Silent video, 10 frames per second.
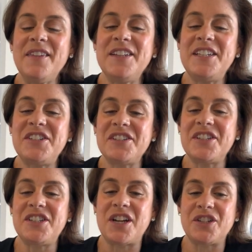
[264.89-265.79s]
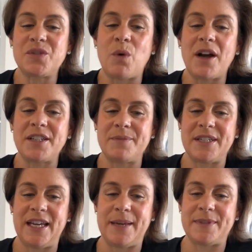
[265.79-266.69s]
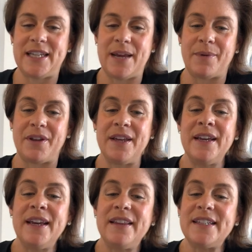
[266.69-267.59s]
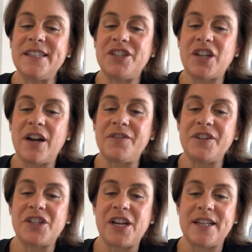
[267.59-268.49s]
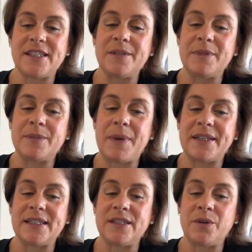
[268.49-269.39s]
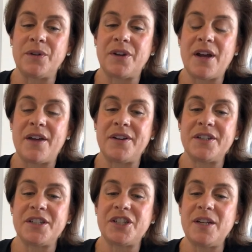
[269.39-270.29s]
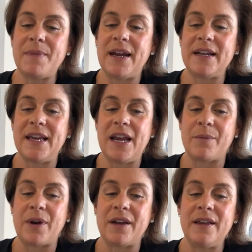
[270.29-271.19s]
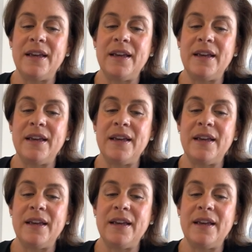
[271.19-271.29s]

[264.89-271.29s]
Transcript: The teachers and judges walked up to Cam's table. This is Jennifer Jansen, Miss Benson told the others. She made a camera.